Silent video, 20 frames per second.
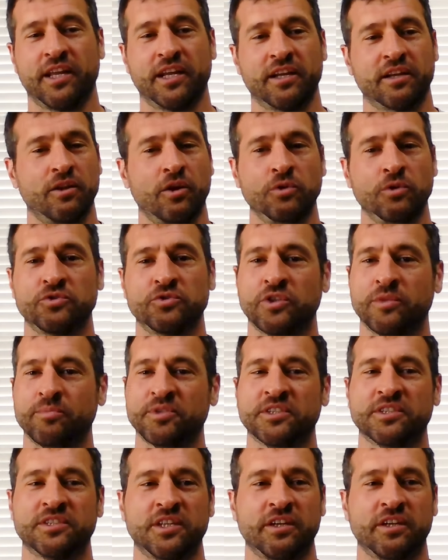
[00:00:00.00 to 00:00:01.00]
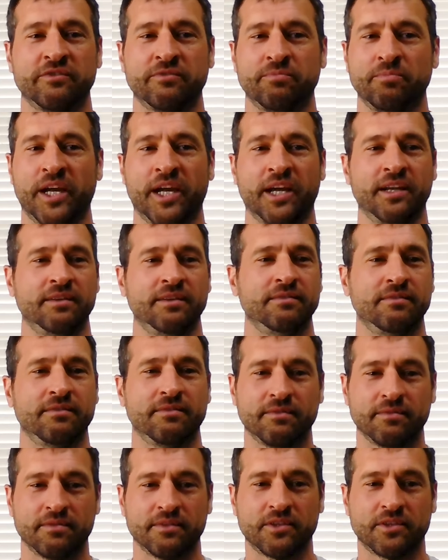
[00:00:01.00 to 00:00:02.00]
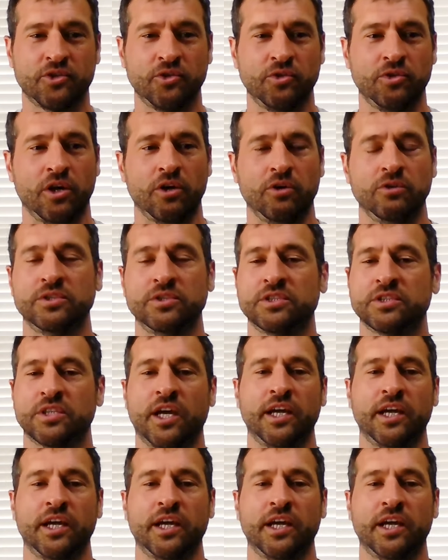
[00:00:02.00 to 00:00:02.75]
like close grip and stuff, man, kudos.